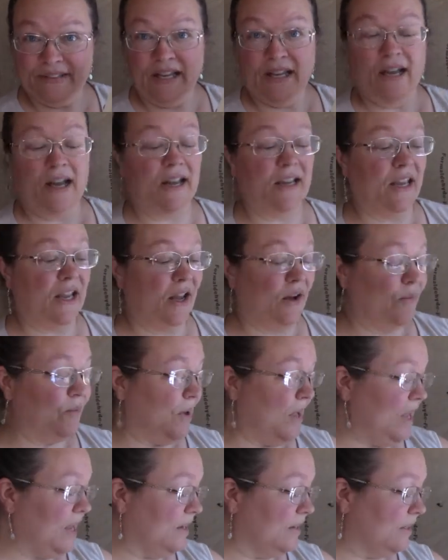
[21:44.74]
I can't
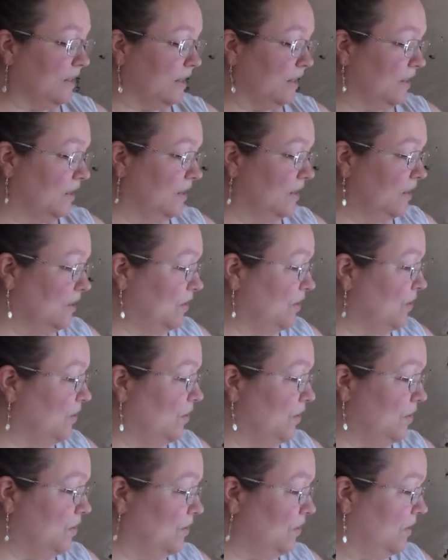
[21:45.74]
wait
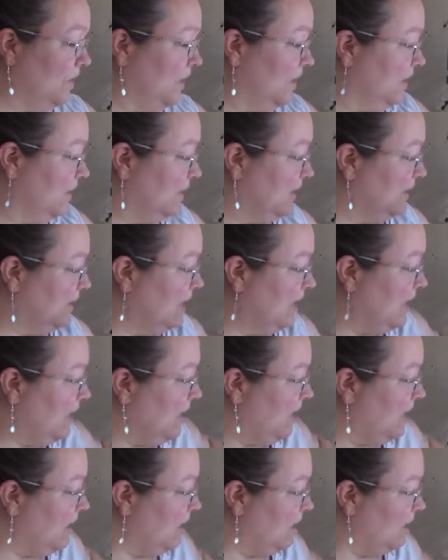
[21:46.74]
to
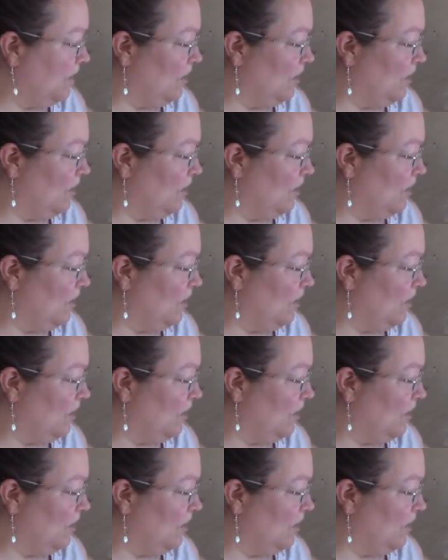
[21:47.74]
see